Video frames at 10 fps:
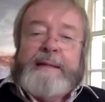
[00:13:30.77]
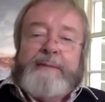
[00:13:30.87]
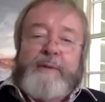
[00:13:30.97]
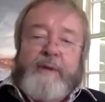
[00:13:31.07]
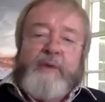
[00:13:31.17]

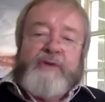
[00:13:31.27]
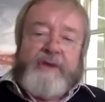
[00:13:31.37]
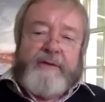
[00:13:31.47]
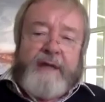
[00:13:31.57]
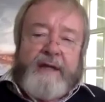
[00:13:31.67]
But we
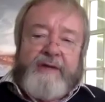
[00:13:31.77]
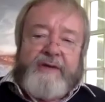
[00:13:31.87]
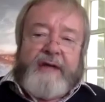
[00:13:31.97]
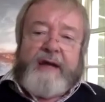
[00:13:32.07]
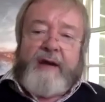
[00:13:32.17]
also need
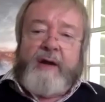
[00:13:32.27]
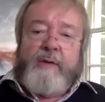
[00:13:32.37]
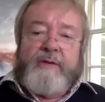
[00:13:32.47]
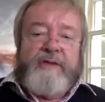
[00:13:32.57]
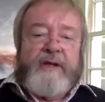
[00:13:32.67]
to get
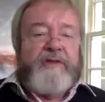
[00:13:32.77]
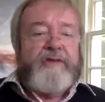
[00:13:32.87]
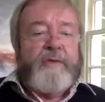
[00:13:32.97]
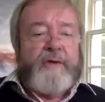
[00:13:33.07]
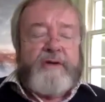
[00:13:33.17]
hold of things
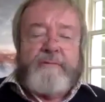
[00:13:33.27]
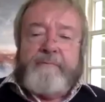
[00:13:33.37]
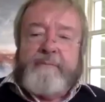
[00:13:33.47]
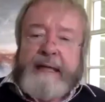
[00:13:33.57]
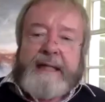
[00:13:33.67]
in order to
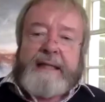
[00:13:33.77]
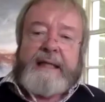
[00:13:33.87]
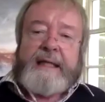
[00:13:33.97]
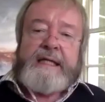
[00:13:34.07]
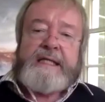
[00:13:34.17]
make
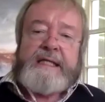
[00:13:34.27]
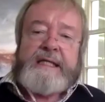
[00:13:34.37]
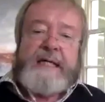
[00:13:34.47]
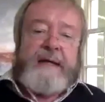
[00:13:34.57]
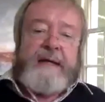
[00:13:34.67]
things
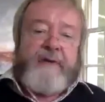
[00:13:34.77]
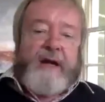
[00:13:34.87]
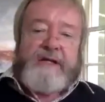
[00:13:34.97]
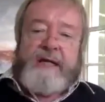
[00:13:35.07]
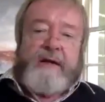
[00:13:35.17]
for
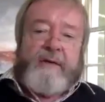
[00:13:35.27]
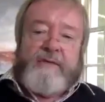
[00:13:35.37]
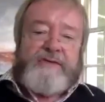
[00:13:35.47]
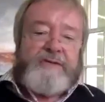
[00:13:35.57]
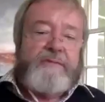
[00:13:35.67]
ourselves,
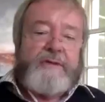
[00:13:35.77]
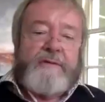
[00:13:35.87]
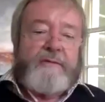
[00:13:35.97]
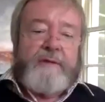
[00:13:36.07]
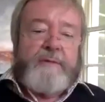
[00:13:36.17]
to, to,
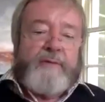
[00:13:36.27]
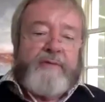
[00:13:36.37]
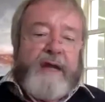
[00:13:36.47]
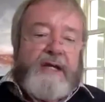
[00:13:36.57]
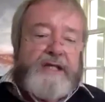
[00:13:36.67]
to
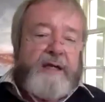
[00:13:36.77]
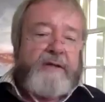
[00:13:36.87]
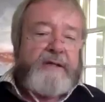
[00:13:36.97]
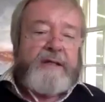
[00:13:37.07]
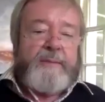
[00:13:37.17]
provide
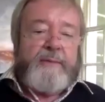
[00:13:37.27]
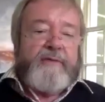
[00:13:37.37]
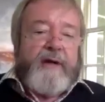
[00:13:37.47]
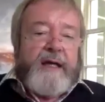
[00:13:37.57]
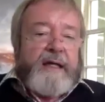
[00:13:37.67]
shelter, to
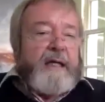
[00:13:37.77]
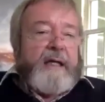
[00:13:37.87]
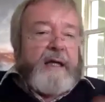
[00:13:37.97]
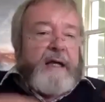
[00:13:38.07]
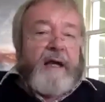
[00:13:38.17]
provide
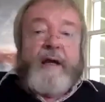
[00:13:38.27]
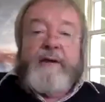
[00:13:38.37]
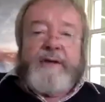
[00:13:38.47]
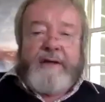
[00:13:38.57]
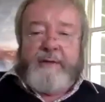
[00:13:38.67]

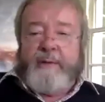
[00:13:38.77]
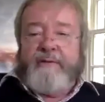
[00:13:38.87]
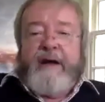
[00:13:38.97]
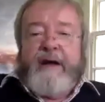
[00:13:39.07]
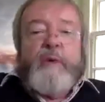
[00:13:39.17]
clothing, to
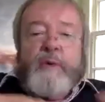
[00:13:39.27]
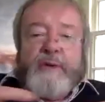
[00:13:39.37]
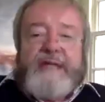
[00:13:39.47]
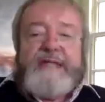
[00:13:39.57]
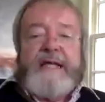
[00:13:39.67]
provide all the
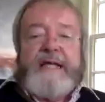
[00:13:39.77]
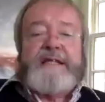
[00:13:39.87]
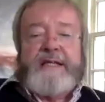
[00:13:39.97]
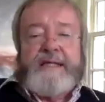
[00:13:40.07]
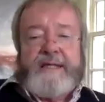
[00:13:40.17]

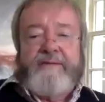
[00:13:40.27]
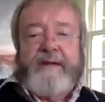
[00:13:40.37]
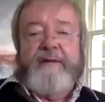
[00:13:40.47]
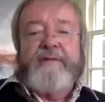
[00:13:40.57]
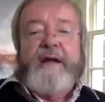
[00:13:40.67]
necessities of
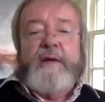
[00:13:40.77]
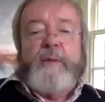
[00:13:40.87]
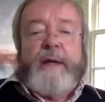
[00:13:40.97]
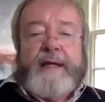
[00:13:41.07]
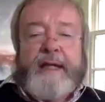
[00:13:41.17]
life.
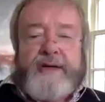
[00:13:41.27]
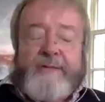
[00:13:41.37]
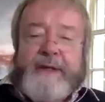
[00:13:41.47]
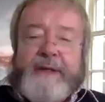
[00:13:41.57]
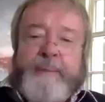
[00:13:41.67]
We need to
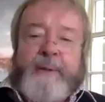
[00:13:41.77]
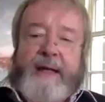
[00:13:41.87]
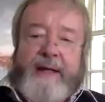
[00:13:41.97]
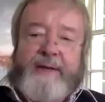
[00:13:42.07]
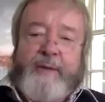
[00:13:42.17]

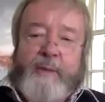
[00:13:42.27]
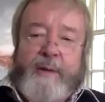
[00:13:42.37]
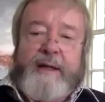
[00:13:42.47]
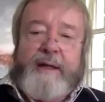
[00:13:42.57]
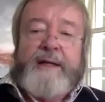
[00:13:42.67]
manipulate the
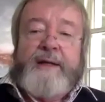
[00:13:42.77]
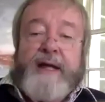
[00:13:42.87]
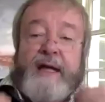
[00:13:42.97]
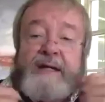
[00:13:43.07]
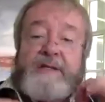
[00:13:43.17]
world. And
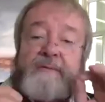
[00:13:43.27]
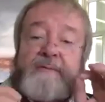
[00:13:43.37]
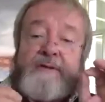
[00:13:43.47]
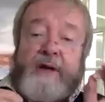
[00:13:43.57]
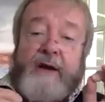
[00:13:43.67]
that is the
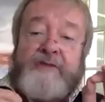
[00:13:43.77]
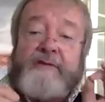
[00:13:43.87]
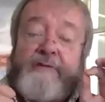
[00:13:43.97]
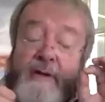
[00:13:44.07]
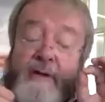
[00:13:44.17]
task,
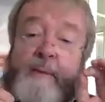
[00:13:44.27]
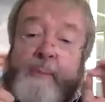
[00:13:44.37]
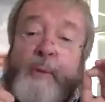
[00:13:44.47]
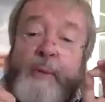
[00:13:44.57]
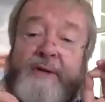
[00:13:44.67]
the very
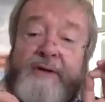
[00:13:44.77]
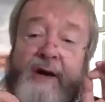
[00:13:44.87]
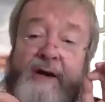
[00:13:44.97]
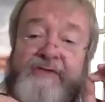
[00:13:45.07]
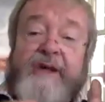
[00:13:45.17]
important
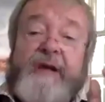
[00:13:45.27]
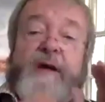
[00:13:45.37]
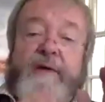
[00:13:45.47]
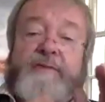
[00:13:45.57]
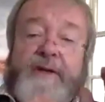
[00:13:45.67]
task
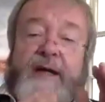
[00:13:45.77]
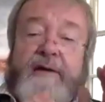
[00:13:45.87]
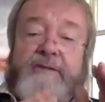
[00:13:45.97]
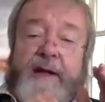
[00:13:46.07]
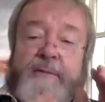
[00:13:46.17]
of the
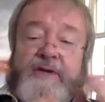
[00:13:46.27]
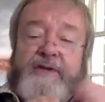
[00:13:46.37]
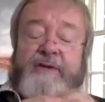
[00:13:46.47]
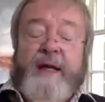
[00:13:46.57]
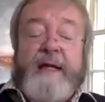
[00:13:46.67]
left
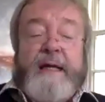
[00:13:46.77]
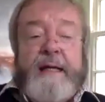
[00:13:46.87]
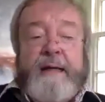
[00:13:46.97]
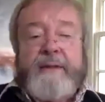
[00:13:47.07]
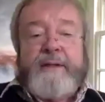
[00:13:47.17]
hemisphere.
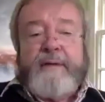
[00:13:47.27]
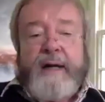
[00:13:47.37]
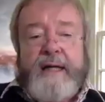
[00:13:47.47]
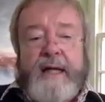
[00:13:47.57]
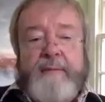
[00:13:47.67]
But the
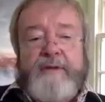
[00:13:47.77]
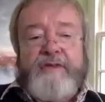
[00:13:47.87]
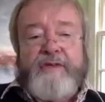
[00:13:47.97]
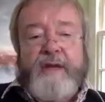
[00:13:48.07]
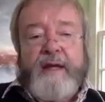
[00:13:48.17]
right
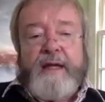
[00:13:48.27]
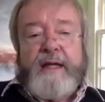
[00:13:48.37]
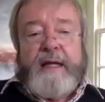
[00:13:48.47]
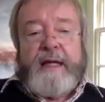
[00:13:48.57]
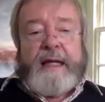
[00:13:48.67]
hemisphere
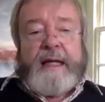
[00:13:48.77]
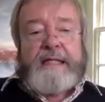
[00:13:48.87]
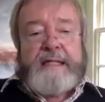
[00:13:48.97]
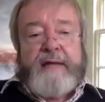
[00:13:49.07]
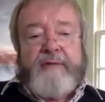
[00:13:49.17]

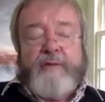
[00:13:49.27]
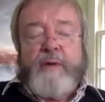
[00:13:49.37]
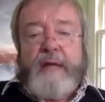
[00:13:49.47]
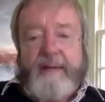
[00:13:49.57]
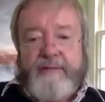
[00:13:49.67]
is therefore
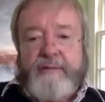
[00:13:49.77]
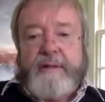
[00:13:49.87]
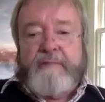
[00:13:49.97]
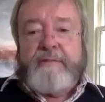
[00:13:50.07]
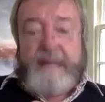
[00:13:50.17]
left left with
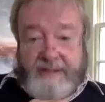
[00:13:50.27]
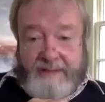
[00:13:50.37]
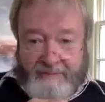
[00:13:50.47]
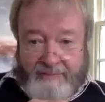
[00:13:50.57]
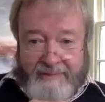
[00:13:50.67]
the
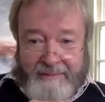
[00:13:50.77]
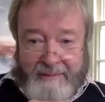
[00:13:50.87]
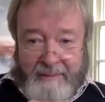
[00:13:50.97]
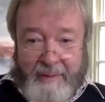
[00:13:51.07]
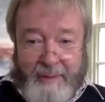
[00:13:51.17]
rest of
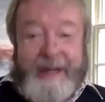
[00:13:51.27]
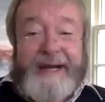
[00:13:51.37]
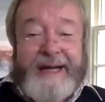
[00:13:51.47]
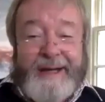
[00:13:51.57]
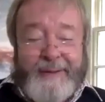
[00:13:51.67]
what we
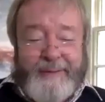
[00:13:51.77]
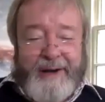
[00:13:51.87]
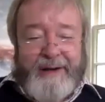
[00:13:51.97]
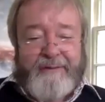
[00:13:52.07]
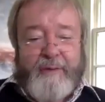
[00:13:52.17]
need a
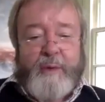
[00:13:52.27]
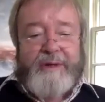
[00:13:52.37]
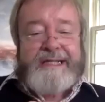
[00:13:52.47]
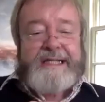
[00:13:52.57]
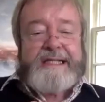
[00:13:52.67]
brain for,
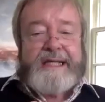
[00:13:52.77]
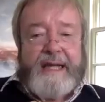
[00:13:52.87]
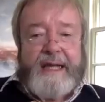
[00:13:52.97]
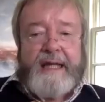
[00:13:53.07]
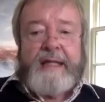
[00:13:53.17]
which is
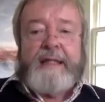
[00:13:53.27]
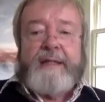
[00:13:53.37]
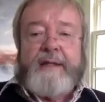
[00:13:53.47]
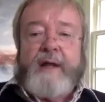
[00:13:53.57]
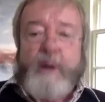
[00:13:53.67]
seeing
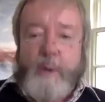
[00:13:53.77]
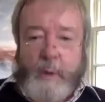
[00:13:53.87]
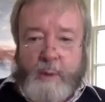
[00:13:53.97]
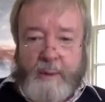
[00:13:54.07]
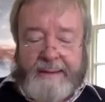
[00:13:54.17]
the
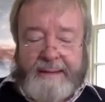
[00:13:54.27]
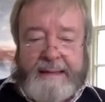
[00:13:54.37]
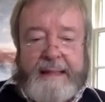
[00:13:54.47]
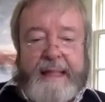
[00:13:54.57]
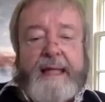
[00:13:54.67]
whole.
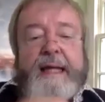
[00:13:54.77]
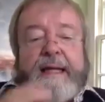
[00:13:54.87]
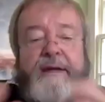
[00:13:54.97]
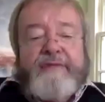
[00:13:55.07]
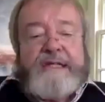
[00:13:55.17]
And I
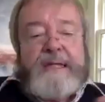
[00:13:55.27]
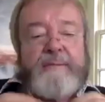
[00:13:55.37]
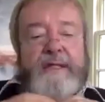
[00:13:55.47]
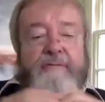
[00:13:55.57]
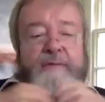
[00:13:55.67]
give this
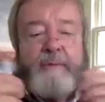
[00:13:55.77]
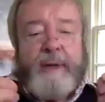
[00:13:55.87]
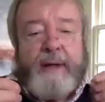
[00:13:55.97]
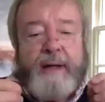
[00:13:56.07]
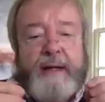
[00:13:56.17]
image of a
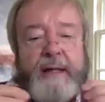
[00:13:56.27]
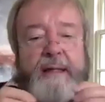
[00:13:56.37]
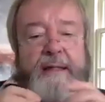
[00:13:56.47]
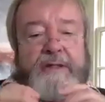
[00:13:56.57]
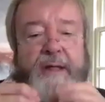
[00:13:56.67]
bird
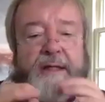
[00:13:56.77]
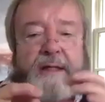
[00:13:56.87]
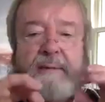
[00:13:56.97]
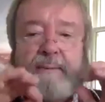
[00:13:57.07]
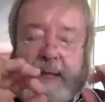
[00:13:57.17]
trying to
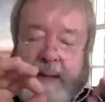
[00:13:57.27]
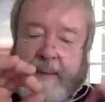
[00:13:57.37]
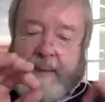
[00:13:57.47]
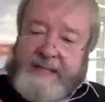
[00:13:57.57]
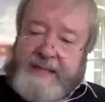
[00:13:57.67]
pick
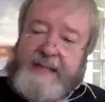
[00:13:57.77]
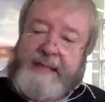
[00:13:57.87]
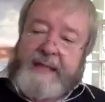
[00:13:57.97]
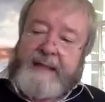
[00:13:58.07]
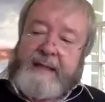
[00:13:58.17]
up a
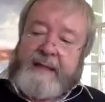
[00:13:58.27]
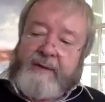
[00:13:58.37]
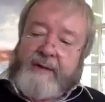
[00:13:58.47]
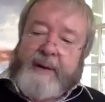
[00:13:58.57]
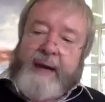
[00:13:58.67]
seed
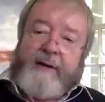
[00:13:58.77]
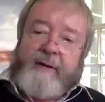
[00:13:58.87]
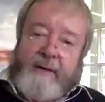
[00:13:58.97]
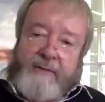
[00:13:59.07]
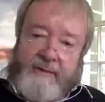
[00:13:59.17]
on the
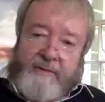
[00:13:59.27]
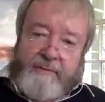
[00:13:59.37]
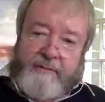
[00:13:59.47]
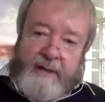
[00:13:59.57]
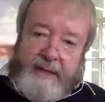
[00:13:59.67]
background
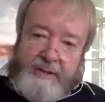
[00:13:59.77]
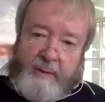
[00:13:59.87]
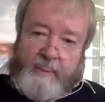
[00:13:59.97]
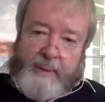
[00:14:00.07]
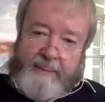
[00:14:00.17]
of grit
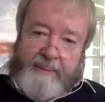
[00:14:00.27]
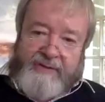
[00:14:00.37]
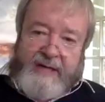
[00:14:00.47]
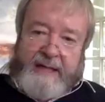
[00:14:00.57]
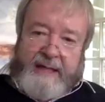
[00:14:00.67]
or
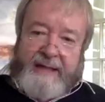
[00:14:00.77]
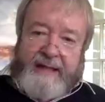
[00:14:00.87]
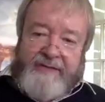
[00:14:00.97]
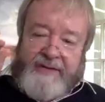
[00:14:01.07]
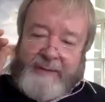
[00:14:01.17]
pebbles. It
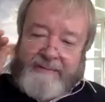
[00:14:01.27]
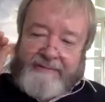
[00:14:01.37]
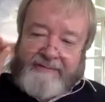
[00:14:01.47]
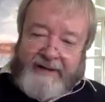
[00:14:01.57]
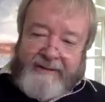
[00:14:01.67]
needs to be
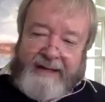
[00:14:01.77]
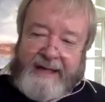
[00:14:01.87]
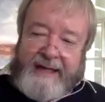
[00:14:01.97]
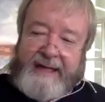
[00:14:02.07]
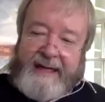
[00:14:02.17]

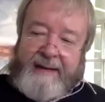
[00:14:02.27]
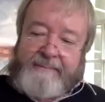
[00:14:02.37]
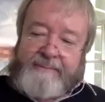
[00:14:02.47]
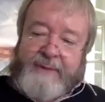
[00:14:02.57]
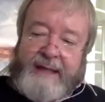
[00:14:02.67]
very
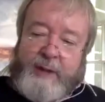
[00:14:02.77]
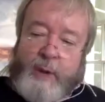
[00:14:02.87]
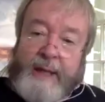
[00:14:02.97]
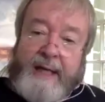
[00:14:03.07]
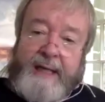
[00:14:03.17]
um,
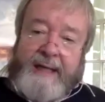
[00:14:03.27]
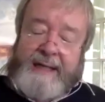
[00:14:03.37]
quick